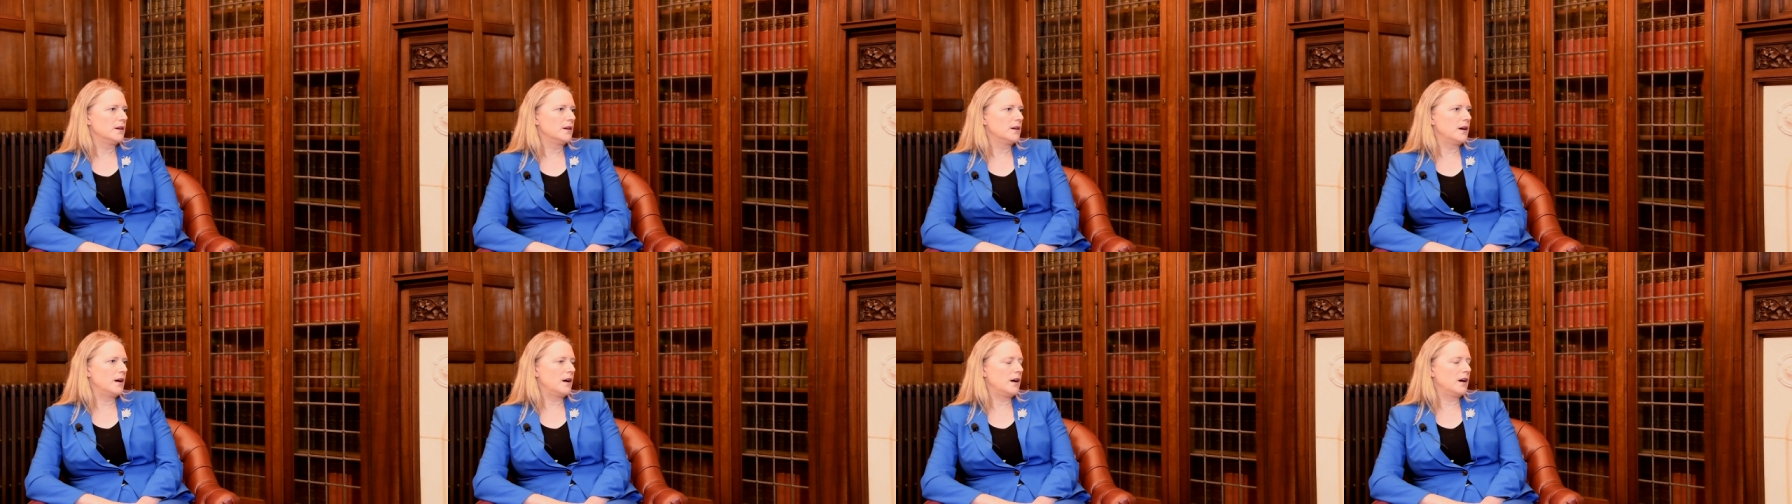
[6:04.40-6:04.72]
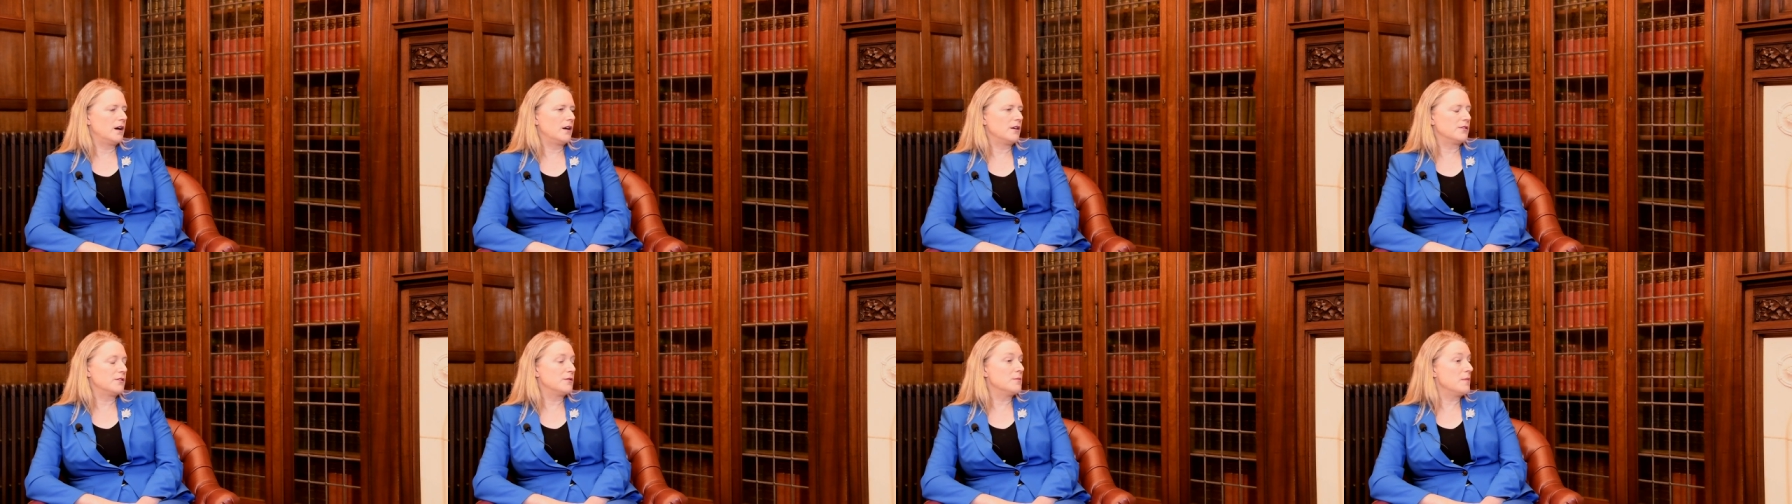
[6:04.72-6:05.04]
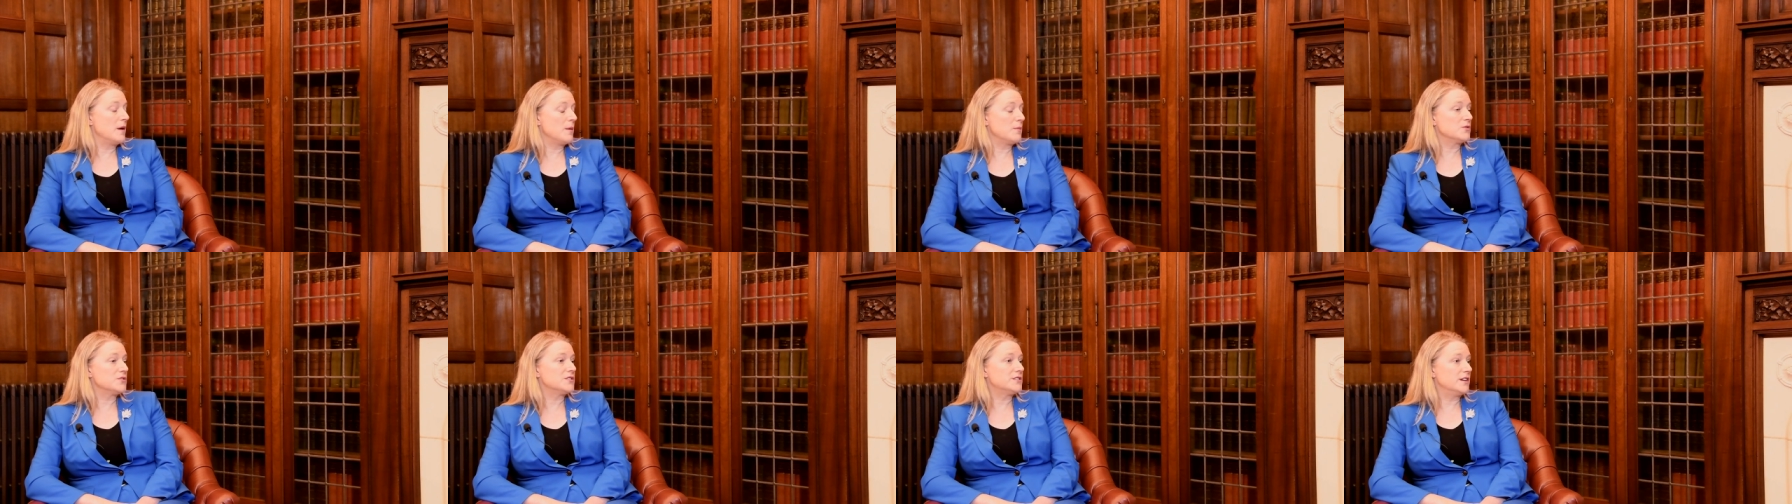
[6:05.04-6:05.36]
Uh, the
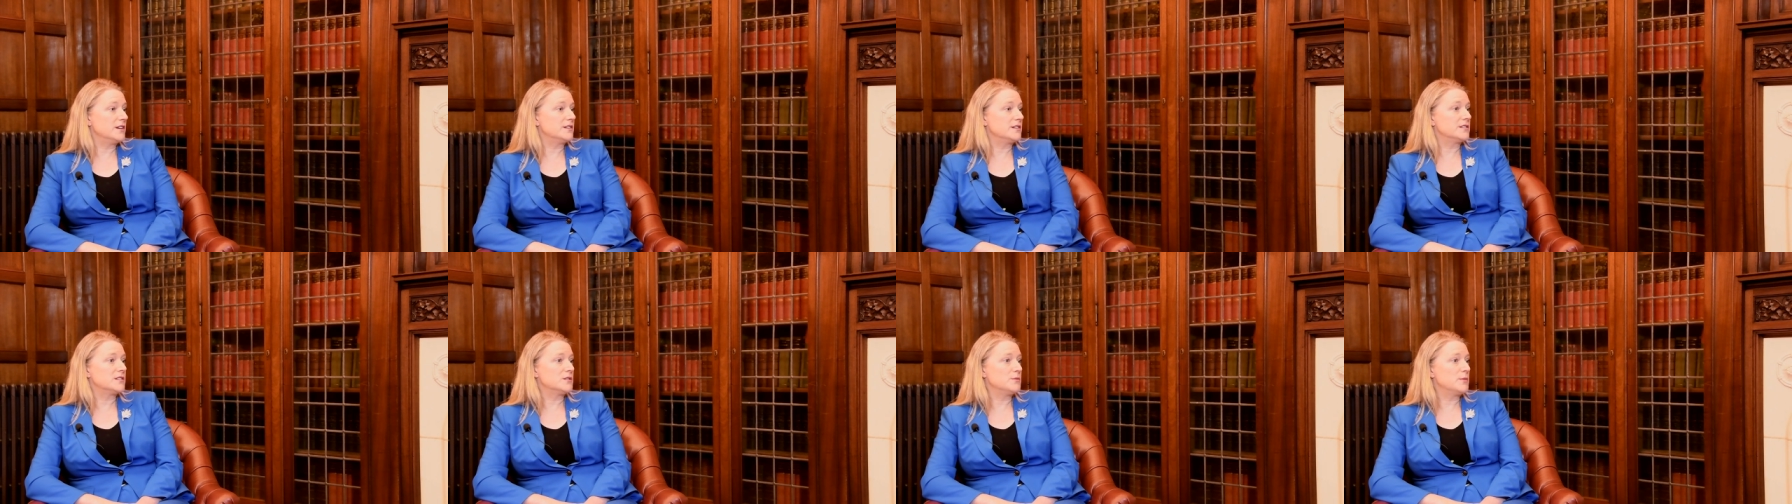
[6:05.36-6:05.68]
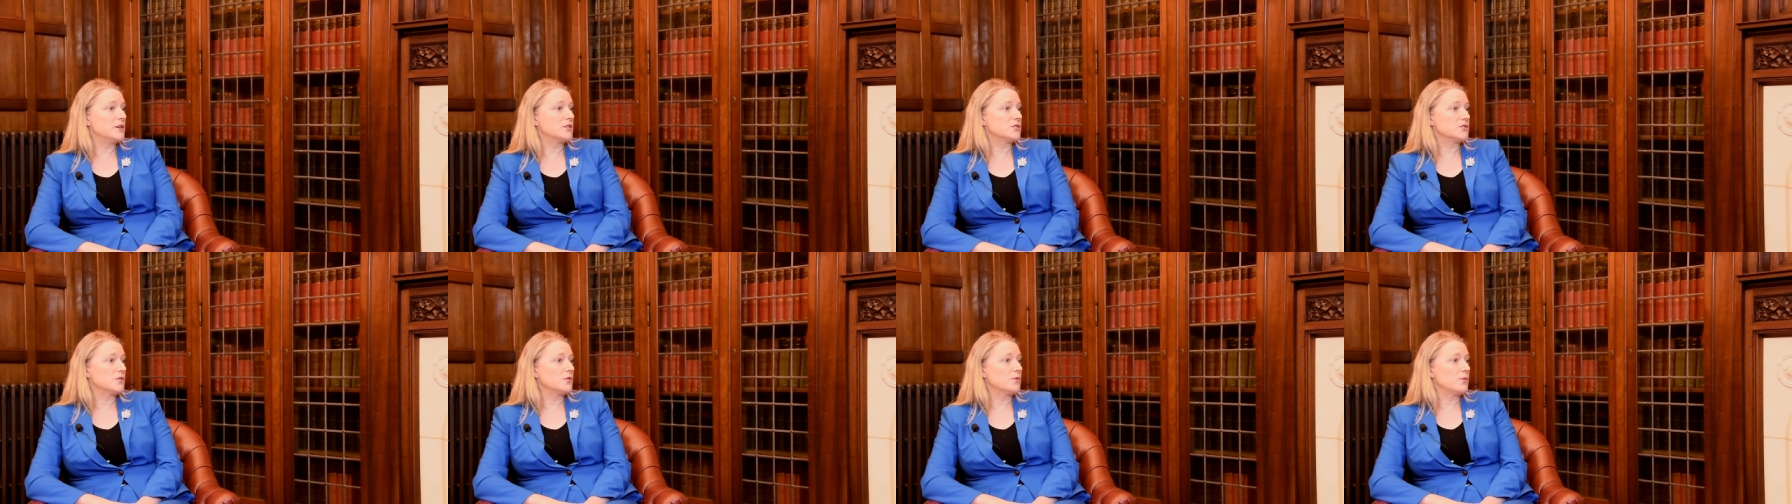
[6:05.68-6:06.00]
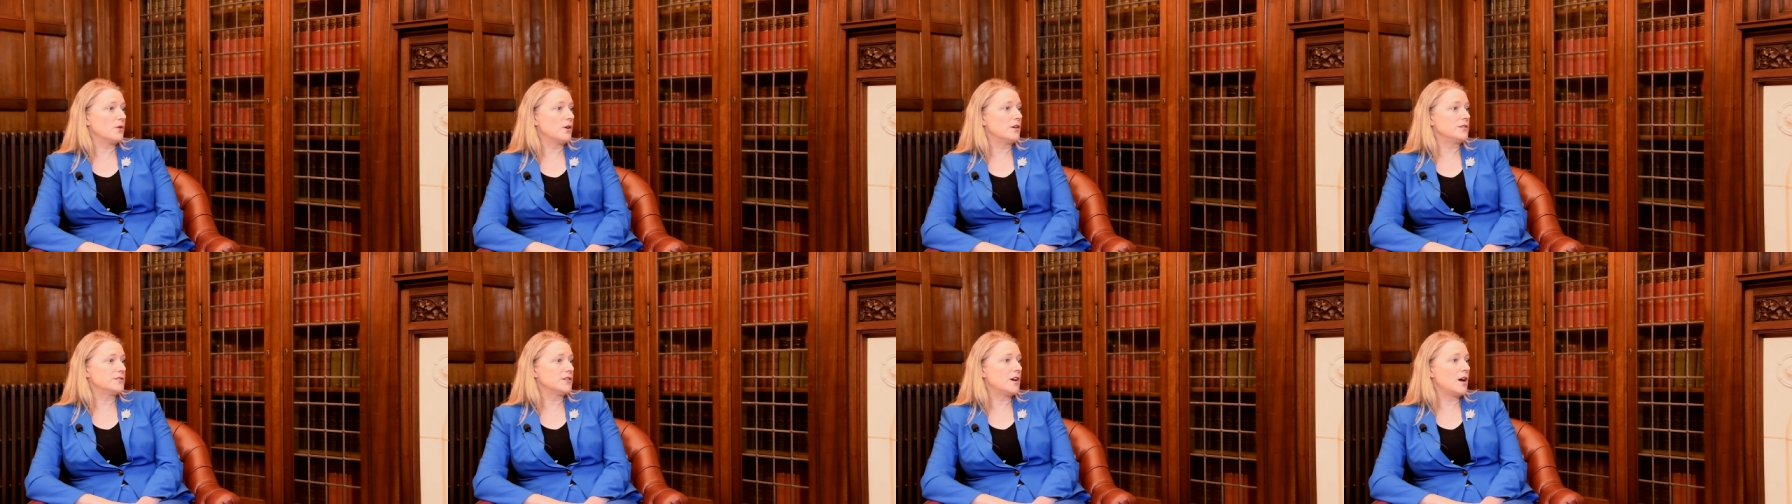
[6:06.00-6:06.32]
member states to make sure
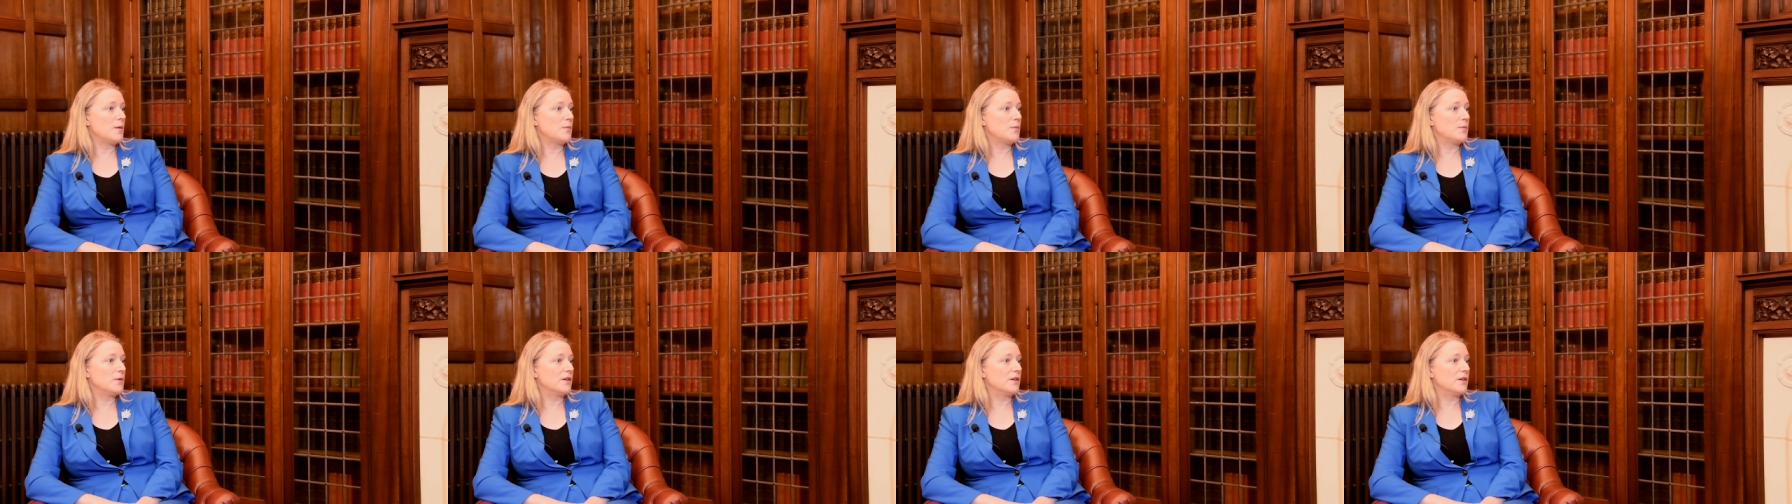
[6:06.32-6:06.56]
we're on top